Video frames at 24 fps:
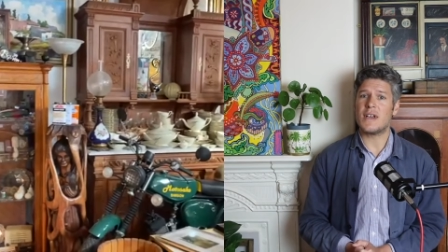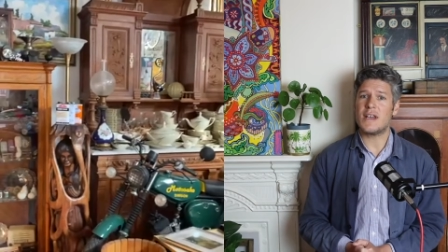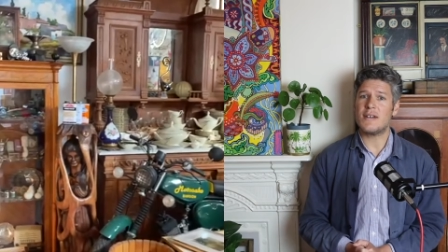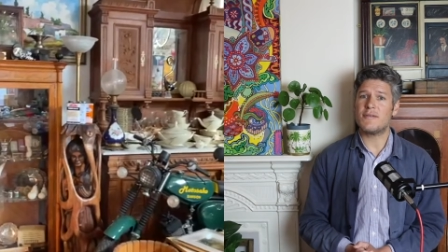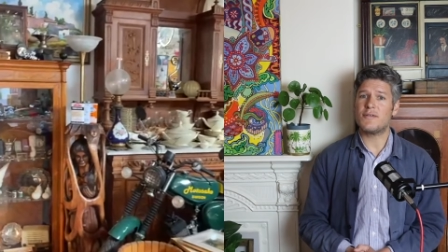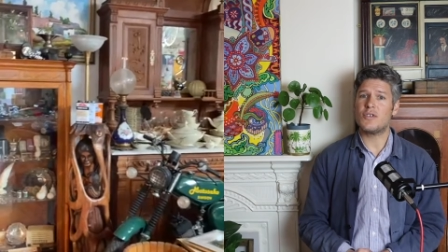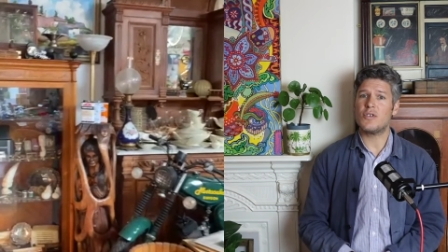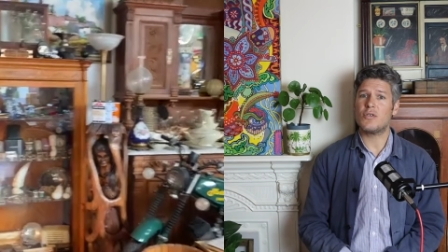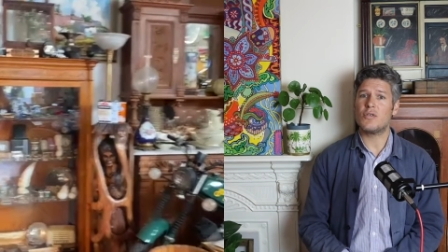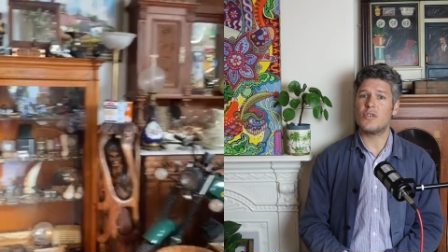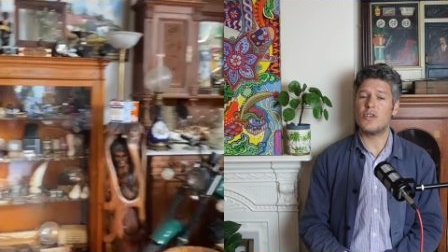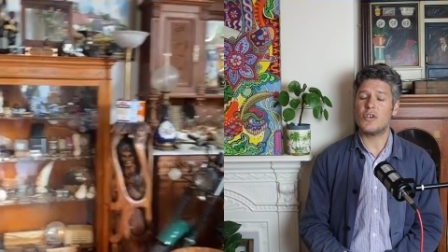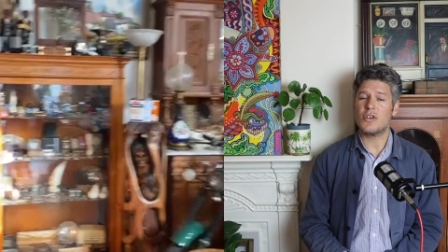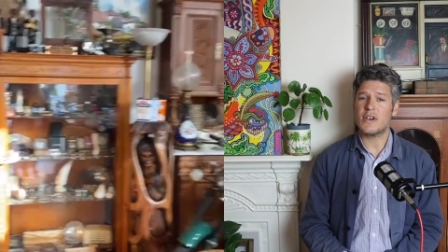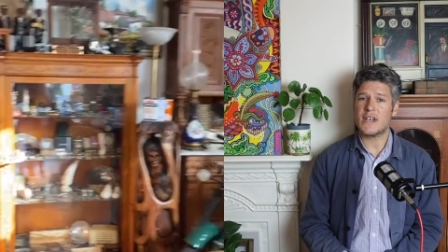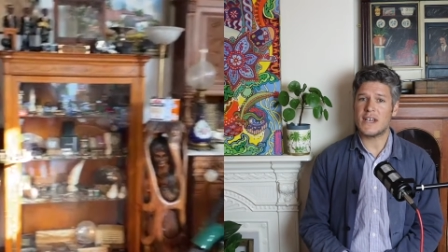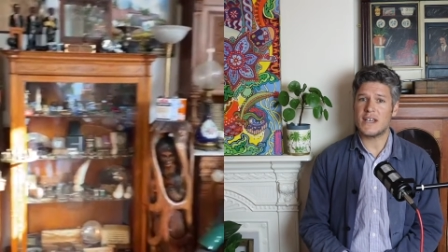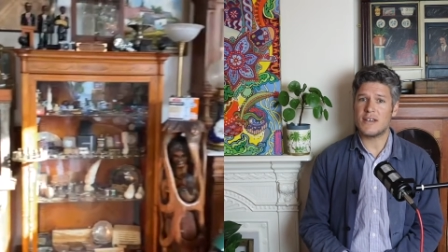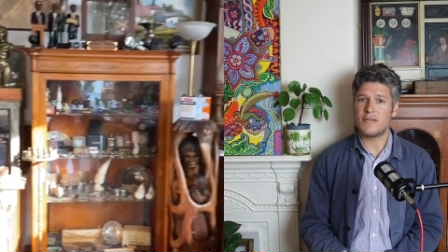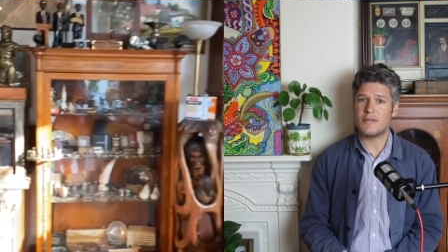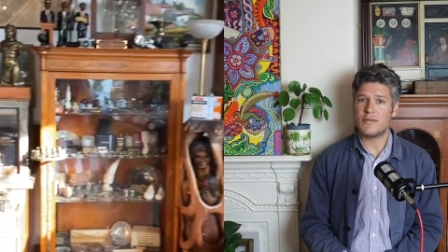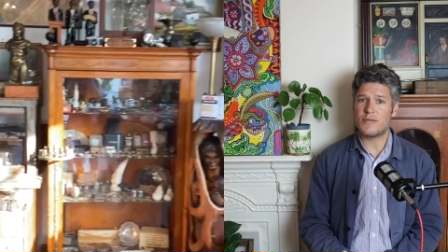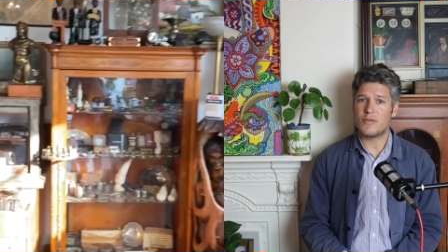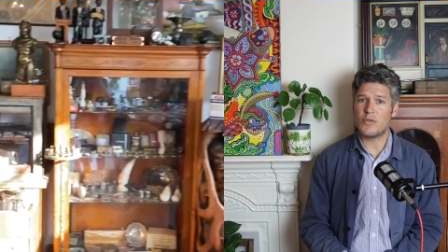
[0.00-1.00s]
if you're
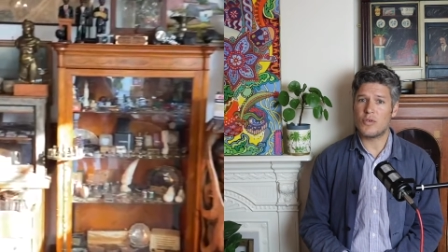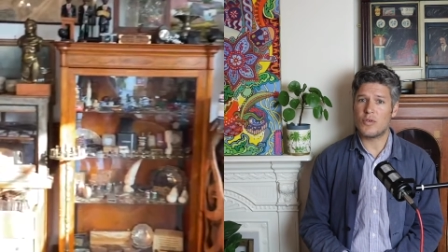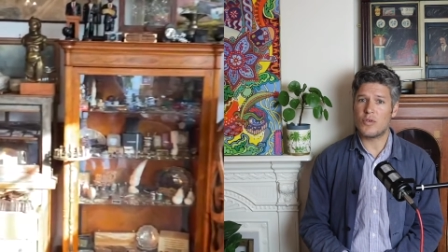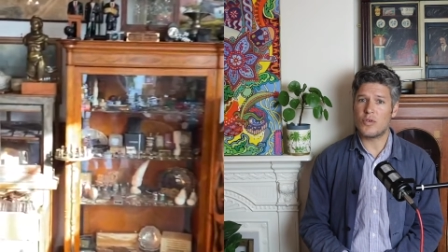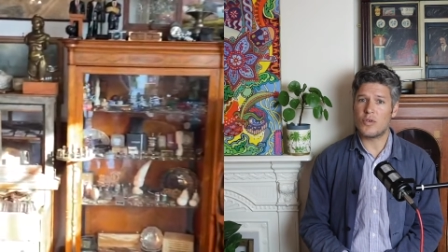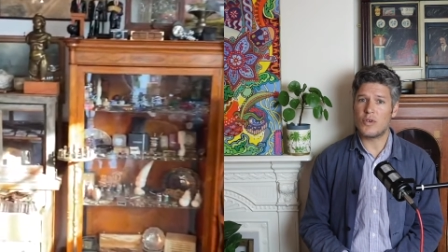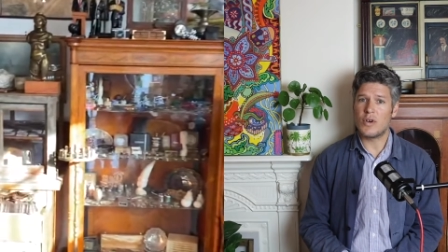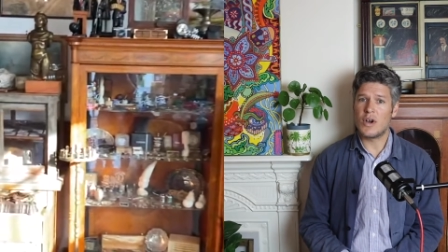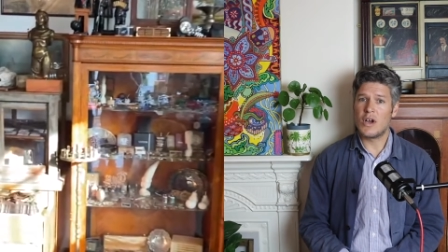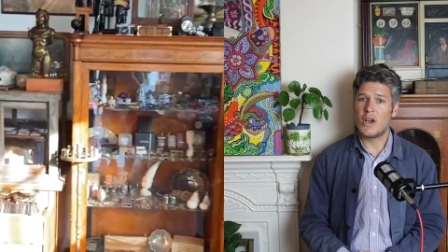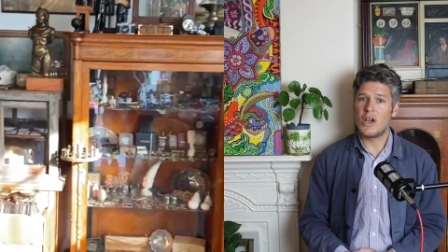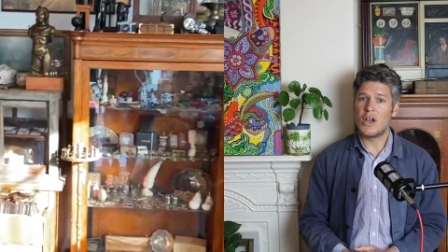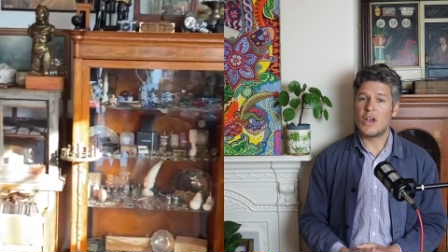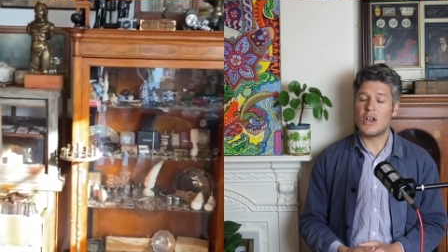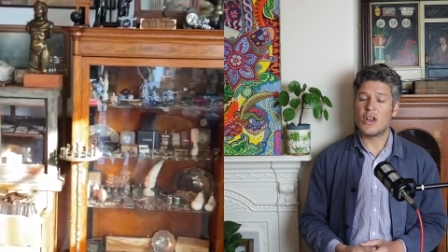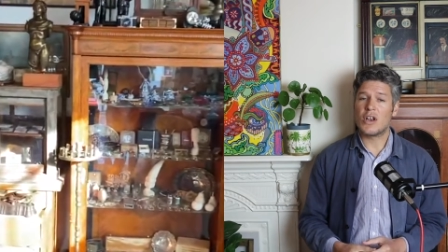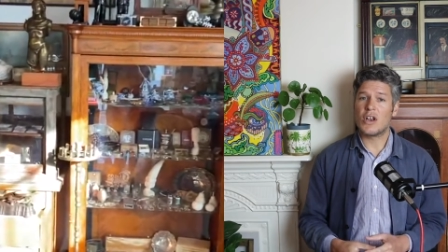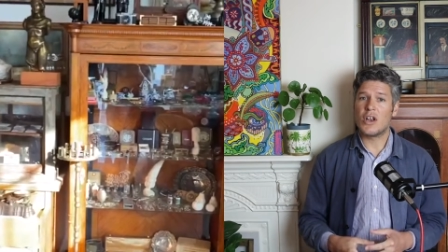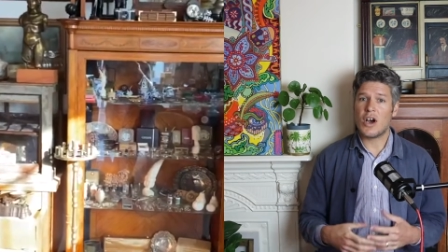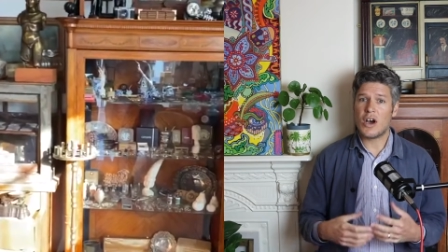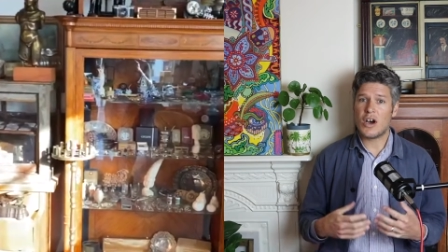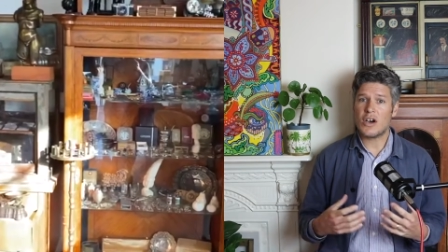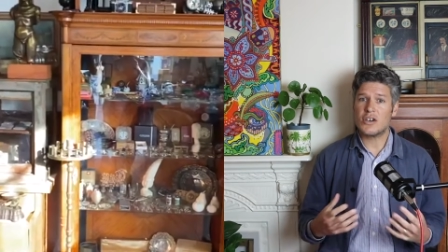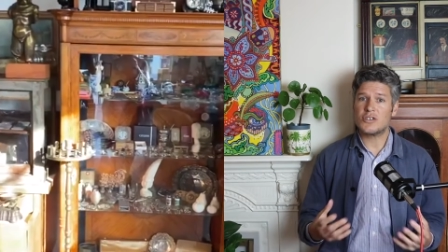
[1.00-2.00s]
looking for
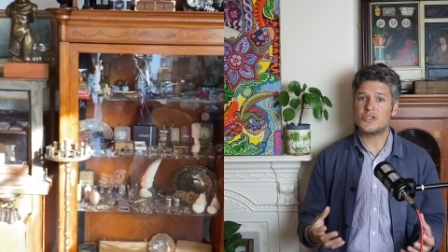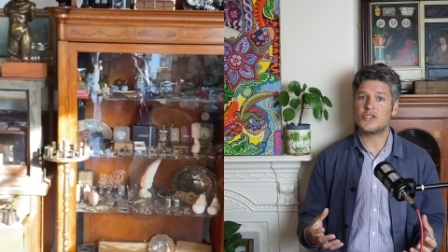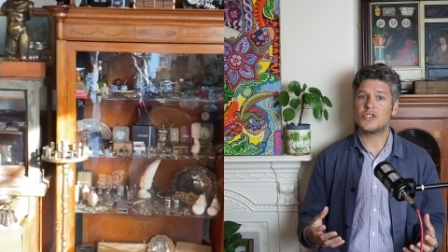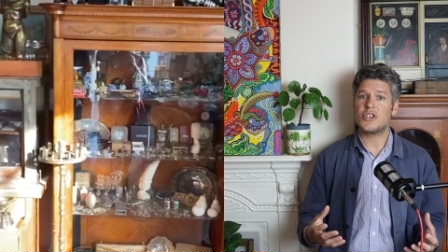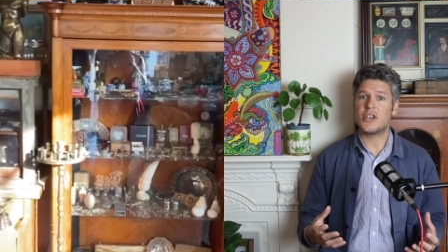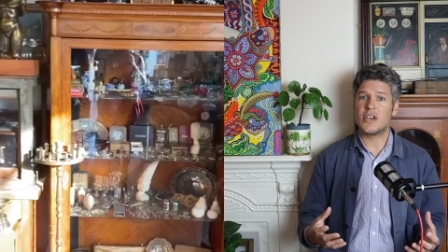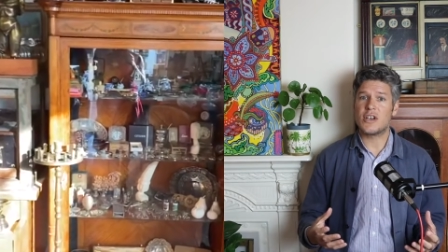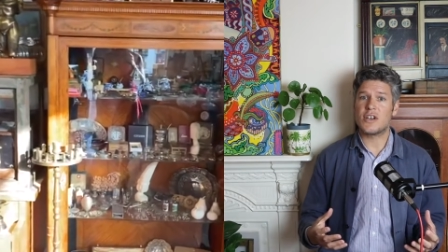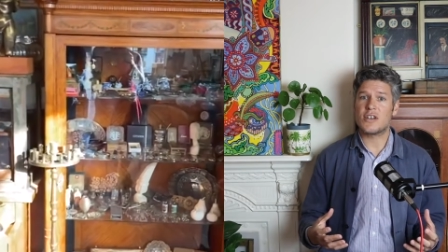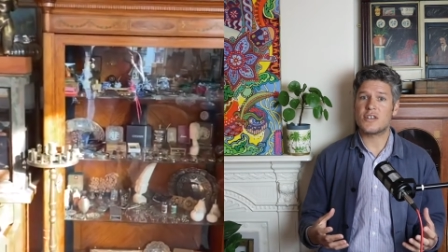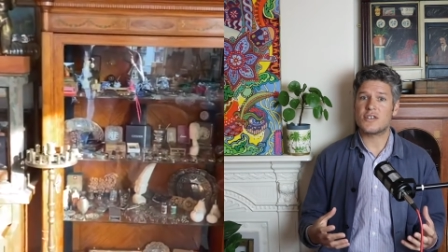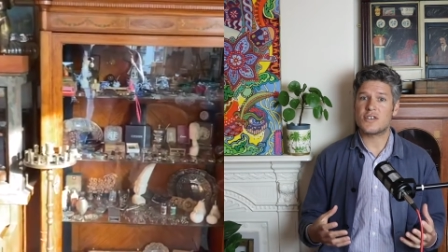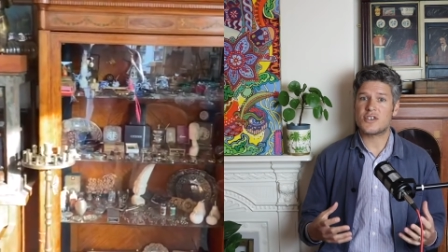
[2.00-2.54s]
larger